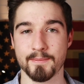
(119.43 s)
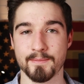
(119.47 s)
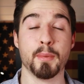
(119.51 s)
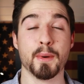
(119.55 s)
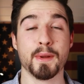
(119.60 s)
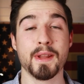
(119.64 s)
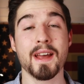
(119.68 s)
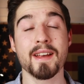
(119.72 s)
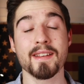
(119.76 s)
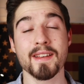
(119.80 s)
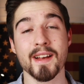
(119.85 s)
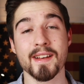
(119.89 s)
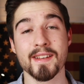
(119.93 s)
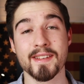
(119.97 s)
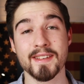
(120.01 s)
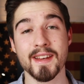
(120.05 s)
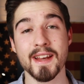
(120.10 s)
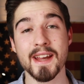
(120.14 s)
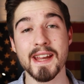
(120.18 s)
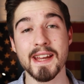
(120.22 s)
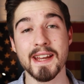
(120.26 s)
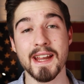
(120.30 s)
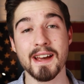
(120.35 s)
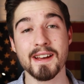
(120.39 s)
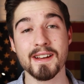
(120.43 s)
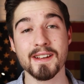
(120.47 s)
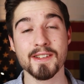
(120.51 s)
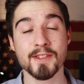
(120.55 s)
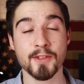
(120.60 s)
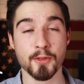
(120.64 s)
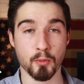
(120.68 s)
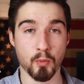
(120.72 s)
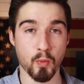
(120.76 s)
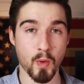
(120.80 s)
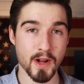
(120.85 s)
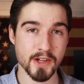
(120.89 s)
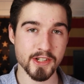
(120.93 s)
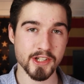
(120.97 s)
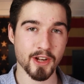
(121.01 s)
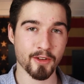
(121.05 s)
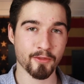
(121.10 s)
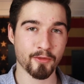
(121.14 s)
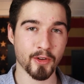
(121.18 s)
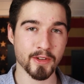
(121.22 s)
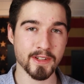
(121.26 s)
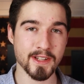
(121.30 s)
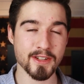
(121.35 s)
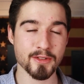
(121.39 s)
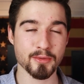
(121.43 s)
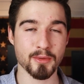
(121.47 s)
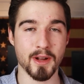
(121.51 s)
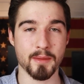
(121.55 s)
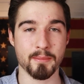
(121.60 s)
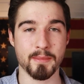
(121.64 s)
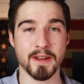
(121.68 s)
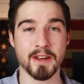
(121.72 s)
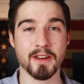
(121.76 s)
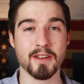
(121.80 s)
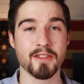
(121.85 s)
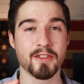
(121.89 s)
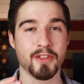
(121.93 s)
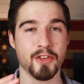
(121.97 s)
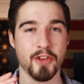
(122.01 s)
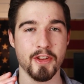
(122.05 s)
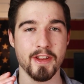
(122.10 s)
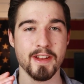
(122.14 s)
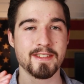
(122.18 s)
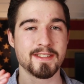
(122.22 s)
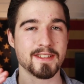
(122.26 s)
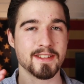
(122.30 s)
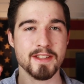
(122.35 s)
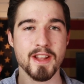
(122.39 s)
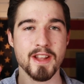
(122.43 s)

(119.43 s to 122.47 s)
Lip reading: But as I say, guys, watch out for this one because it's